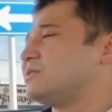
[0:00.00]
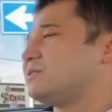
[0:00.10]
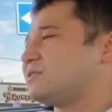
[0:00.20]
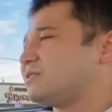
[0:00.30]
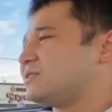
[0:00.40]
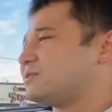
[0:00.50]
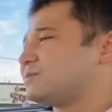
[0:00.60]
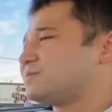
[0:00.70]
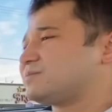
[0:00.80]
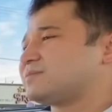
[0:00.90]
you know,
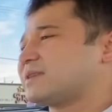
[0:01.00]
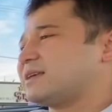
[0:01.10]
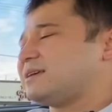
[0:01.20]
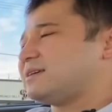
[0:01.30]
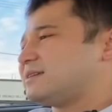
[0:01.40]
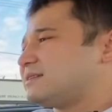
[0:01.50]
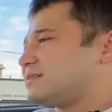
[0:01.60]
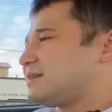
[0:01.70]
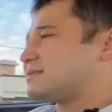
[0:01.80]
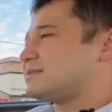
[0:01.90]

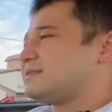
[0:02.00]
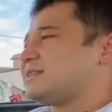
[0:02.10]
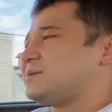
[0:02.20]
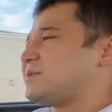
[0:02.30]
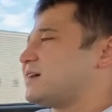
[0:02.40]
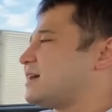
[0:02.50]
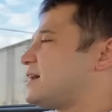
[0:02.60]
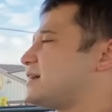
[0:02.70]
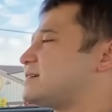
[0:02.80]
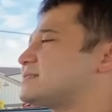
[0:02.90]
that's the dilemma,
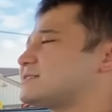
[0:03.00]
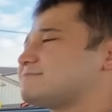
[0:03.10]
guys.